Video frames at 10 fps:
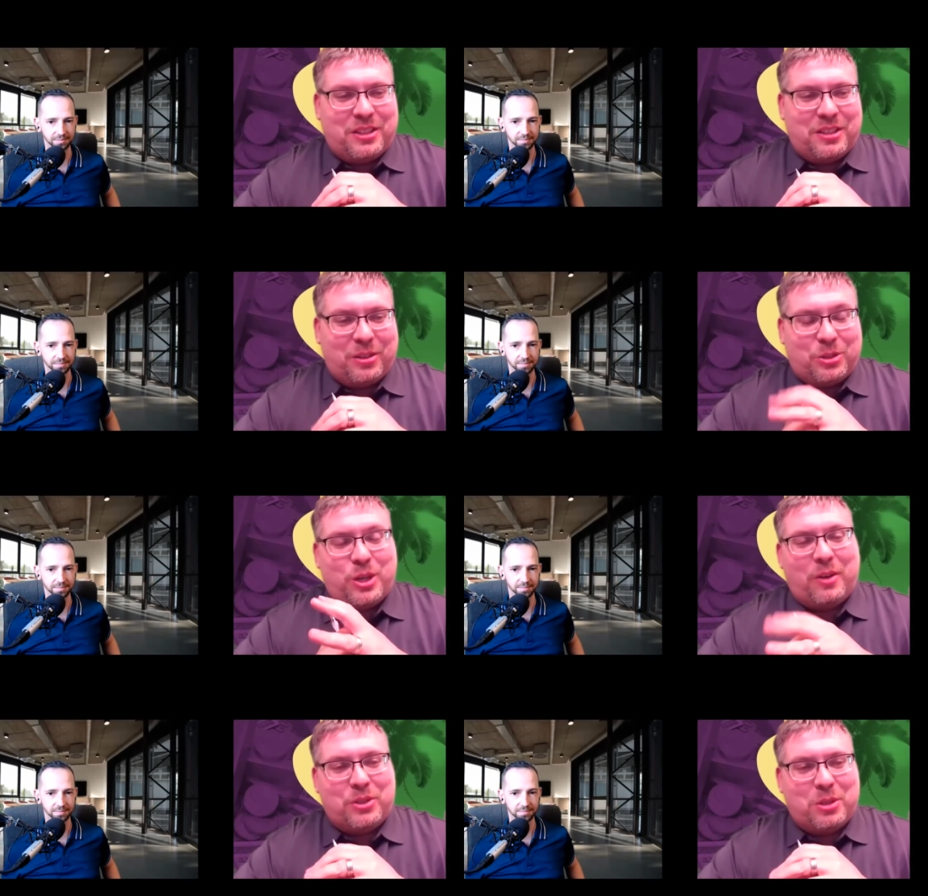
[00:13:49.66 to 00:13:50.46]
Speaker 1: in or
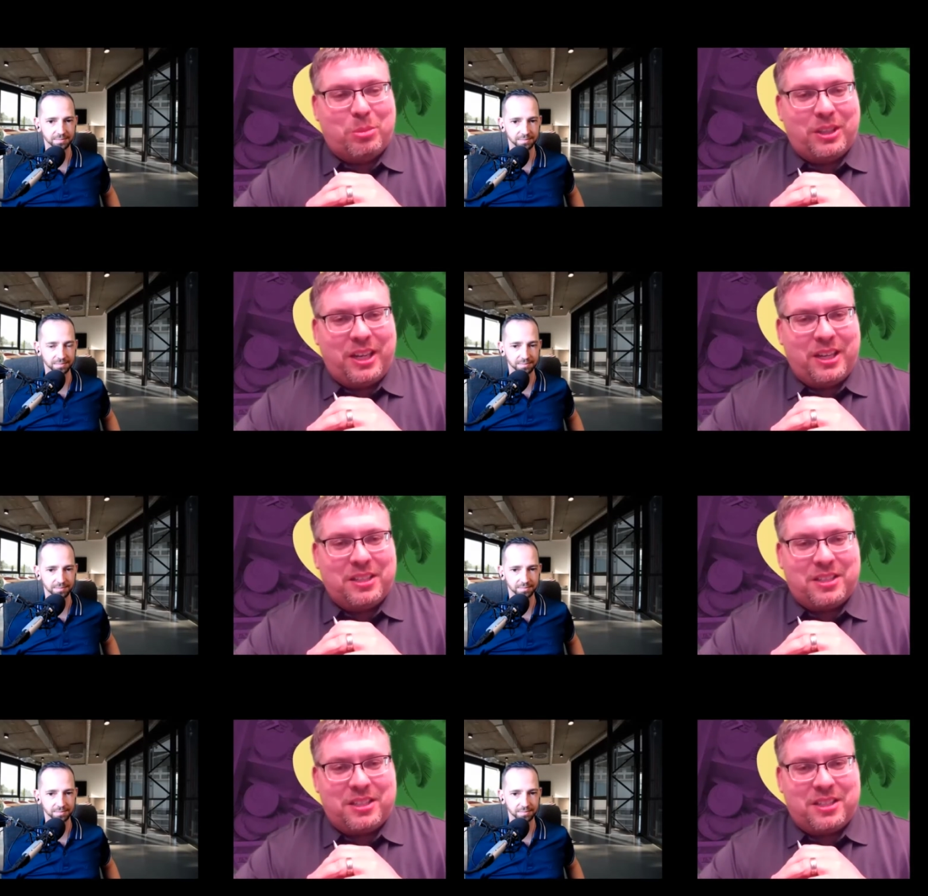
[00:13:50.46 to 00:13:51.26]
traveled to
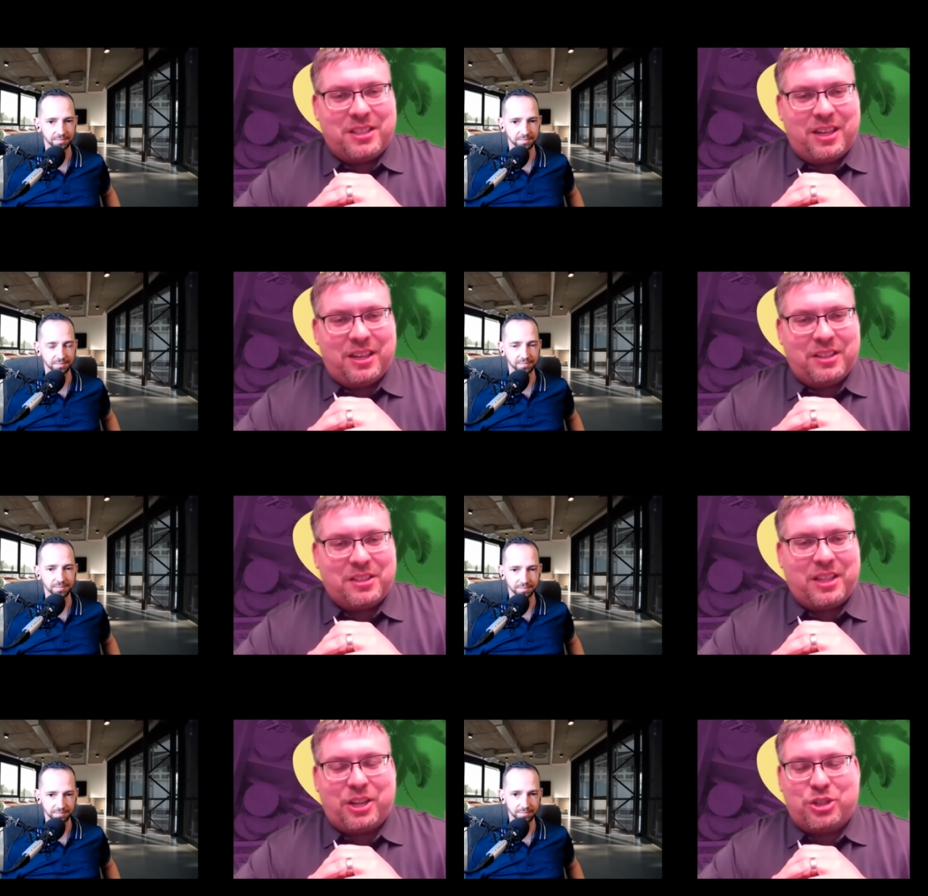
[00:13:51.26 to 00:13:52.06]
Belize uh,
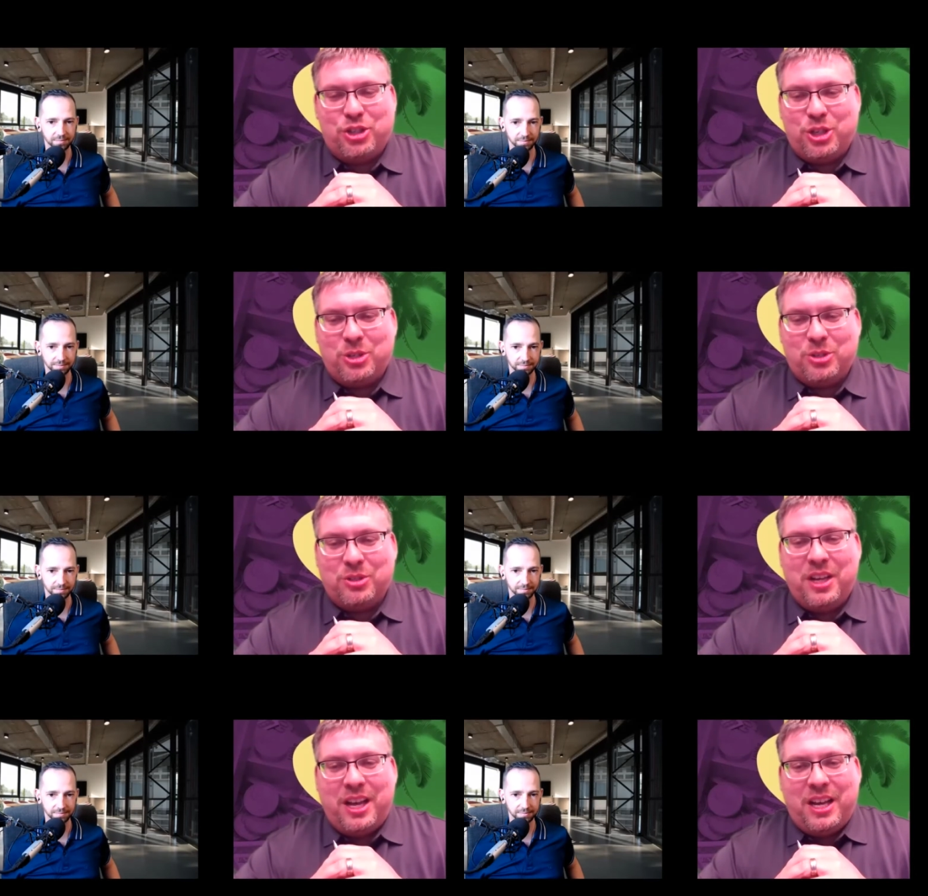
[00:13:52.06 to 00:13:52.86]
this last June.